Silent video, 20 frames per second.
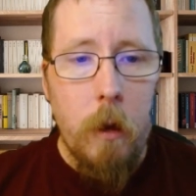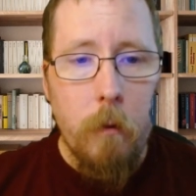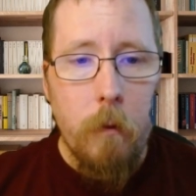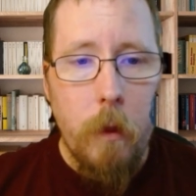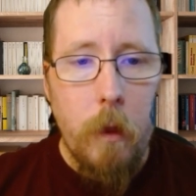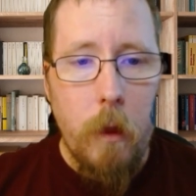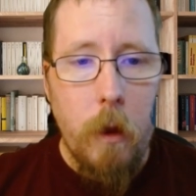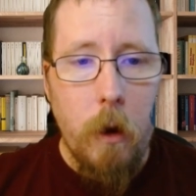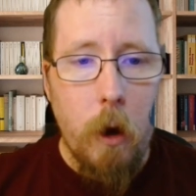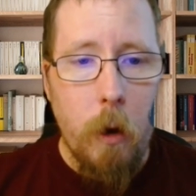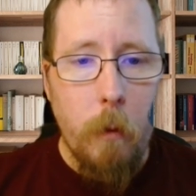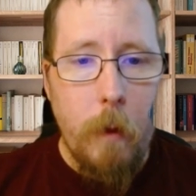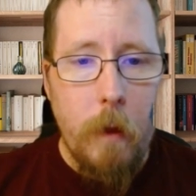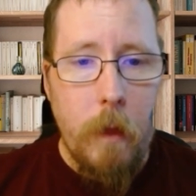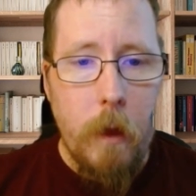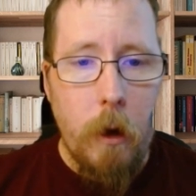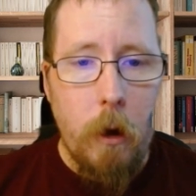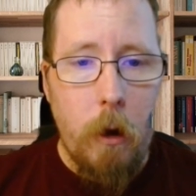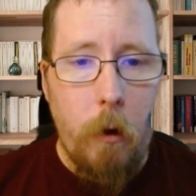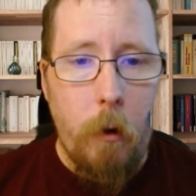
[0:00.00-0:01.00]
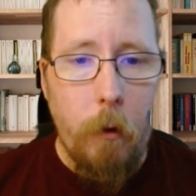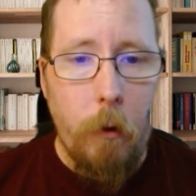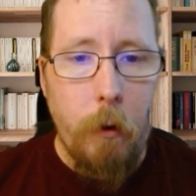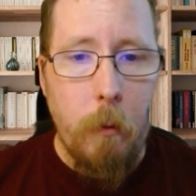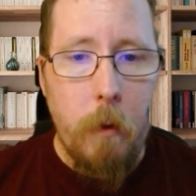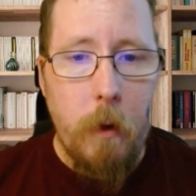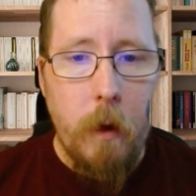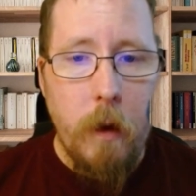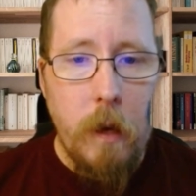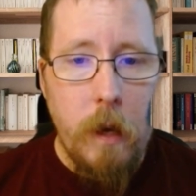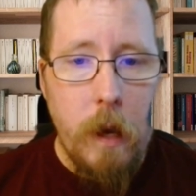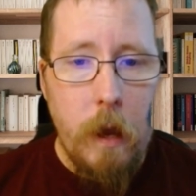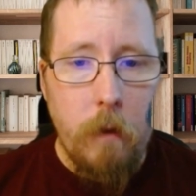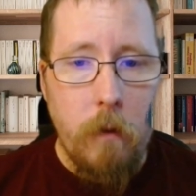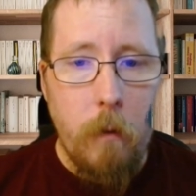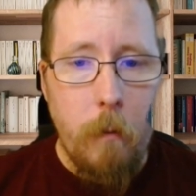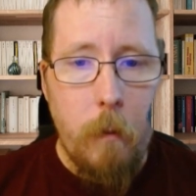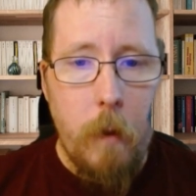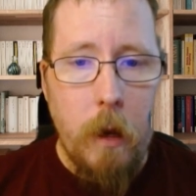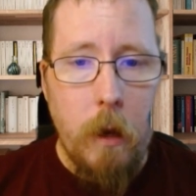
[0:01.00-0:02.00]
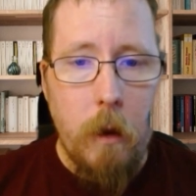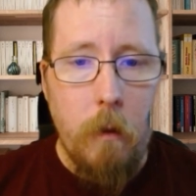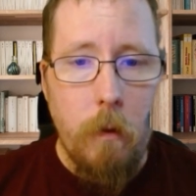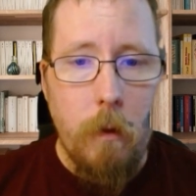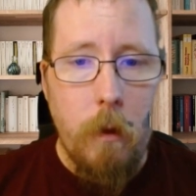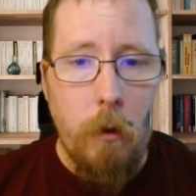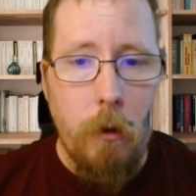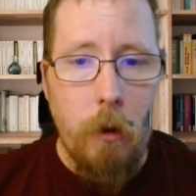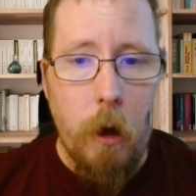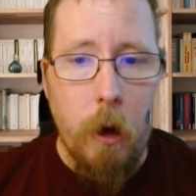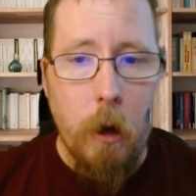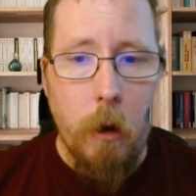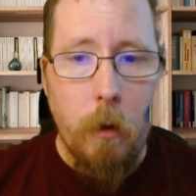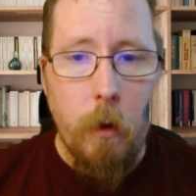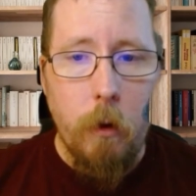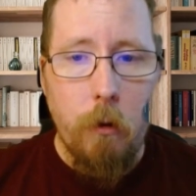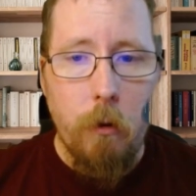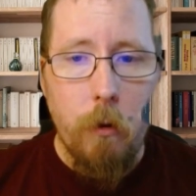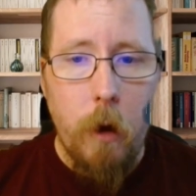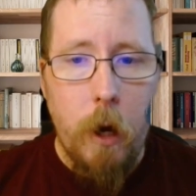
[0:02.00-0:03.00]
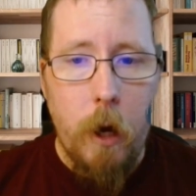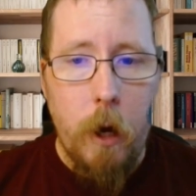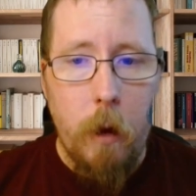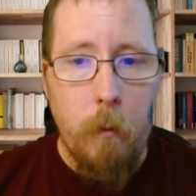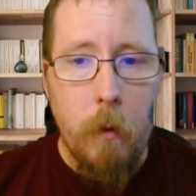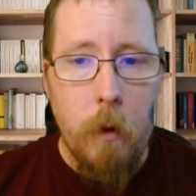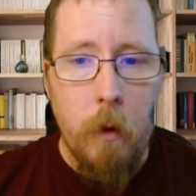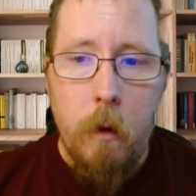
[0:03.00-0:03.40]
for the army that ultimately decimated the Tonkawa tribe.